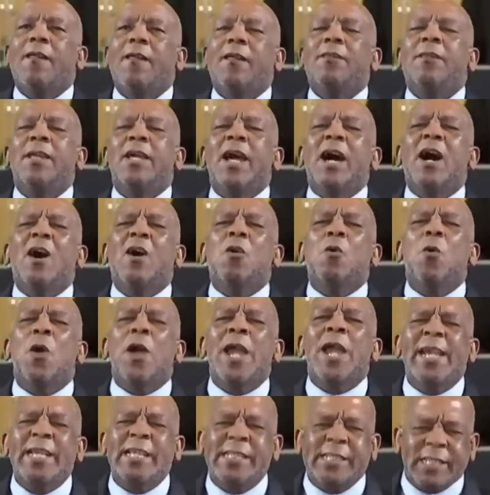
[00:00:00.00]
their
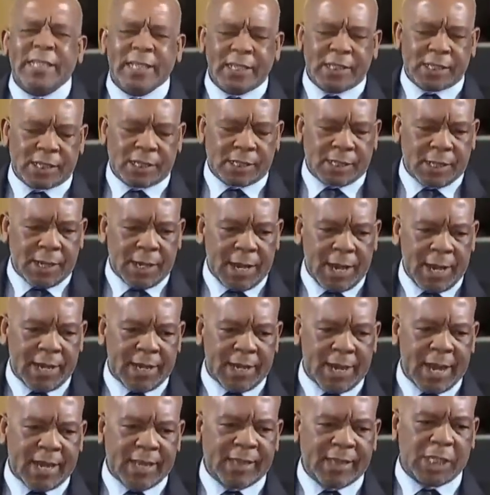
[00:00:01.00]
wages
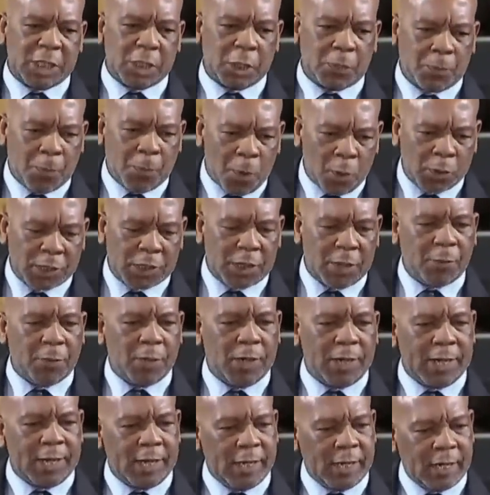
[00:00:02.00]
and their
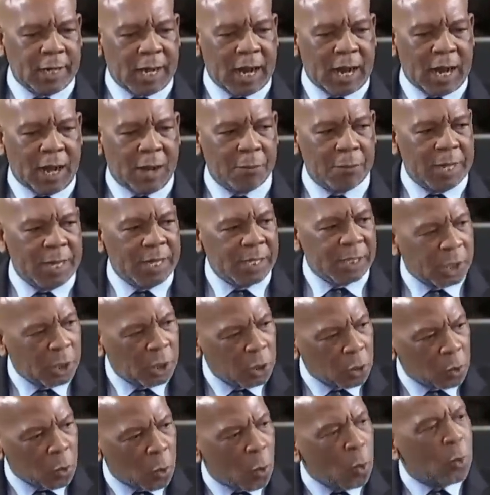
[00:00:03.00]
disposable income is
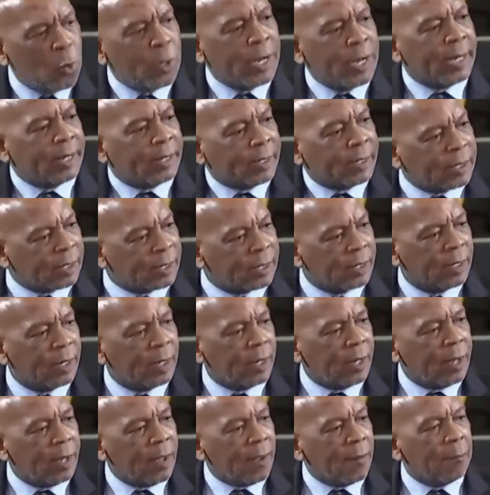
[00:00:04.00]
eroded
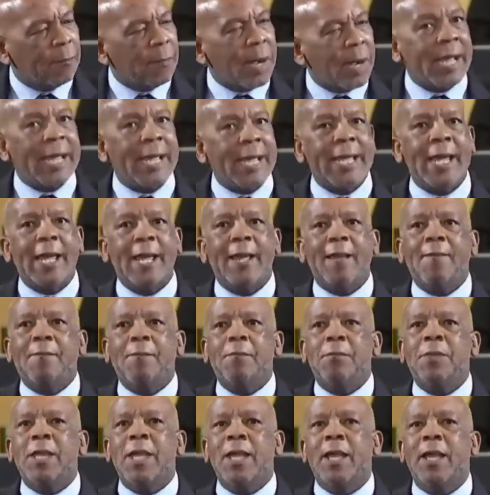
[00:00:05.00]
by
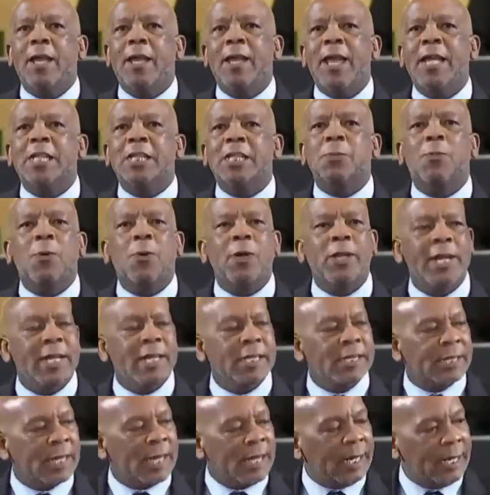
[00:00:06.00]
the
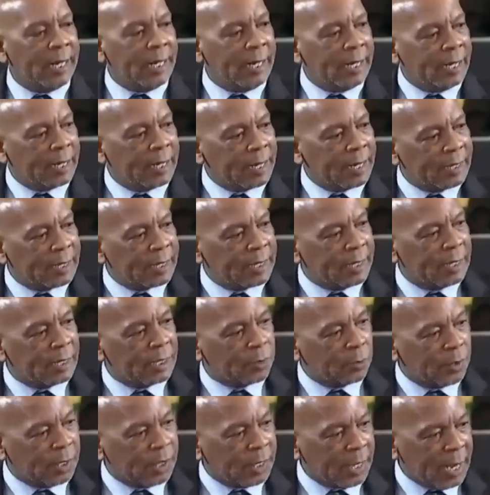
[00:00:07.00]
exponential
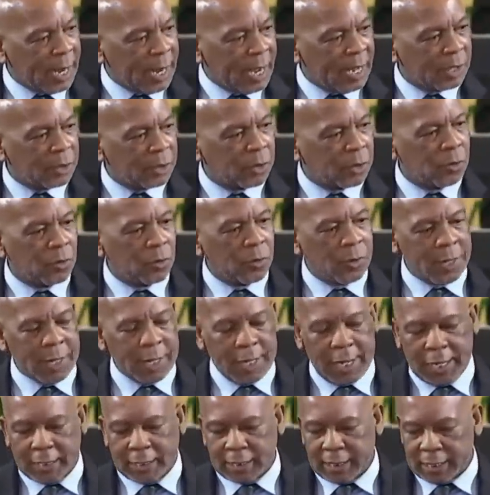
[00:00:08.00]
increases with regards to
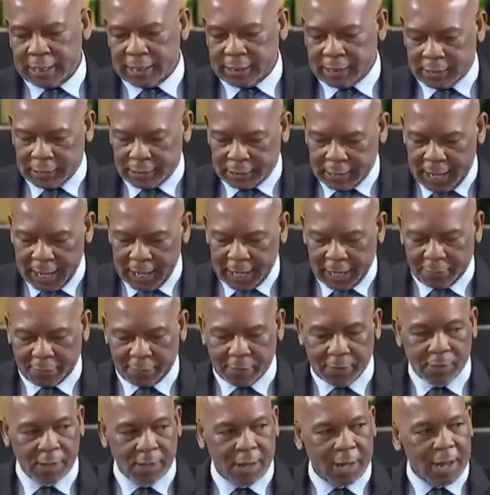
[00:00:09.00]
electricity
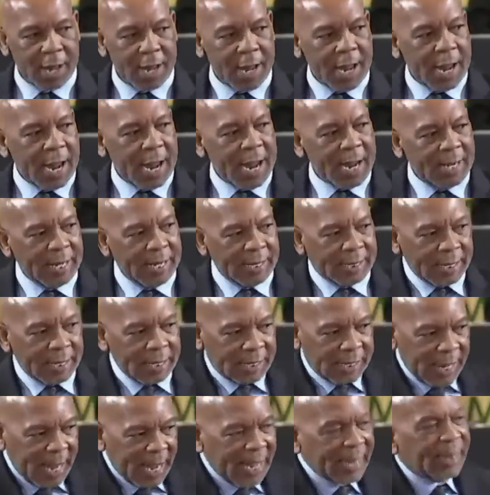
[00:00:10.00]
tariffs. And it
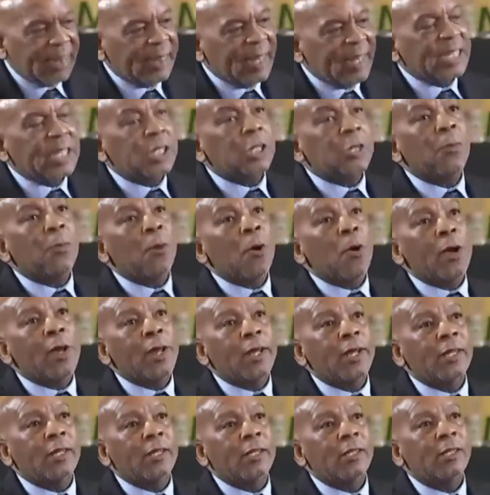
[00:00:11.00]
is at this
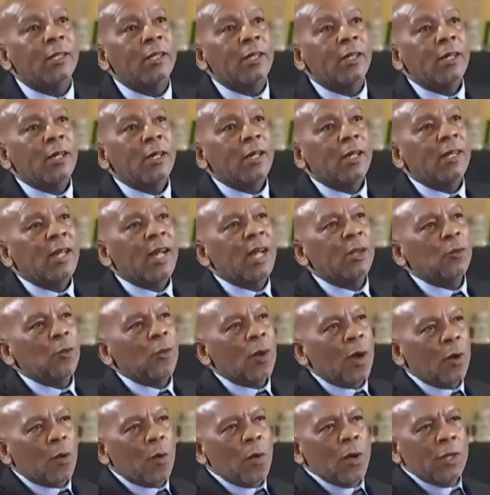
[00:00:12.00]
point that
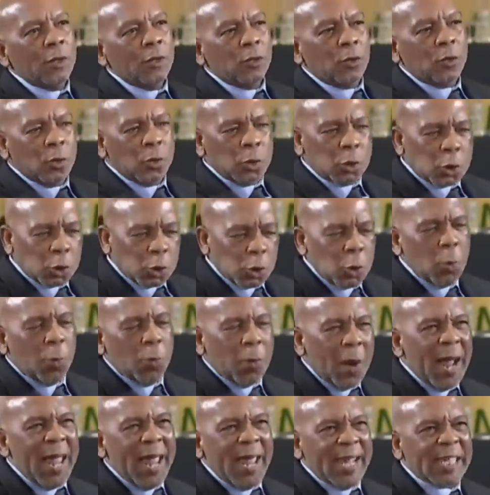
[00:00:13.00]
we are going to
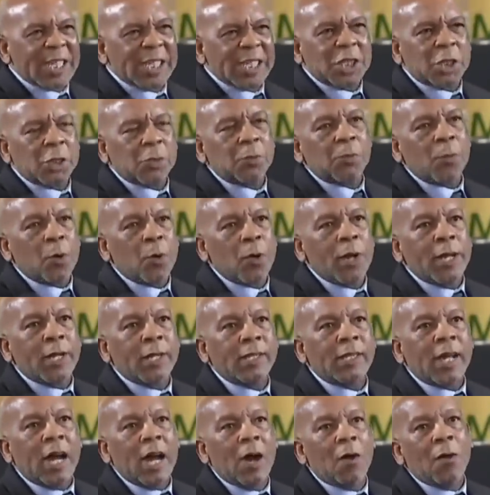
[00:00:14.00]
super
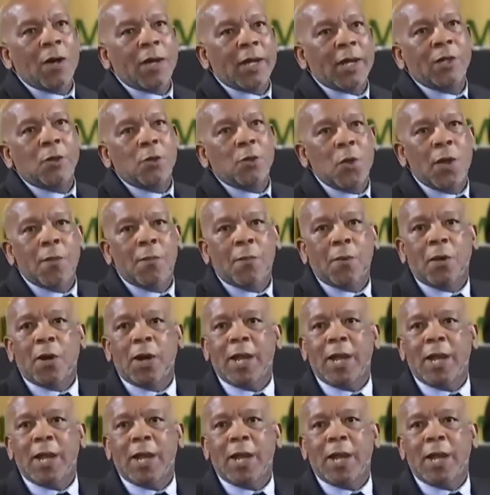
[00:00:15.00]
exploit our renewable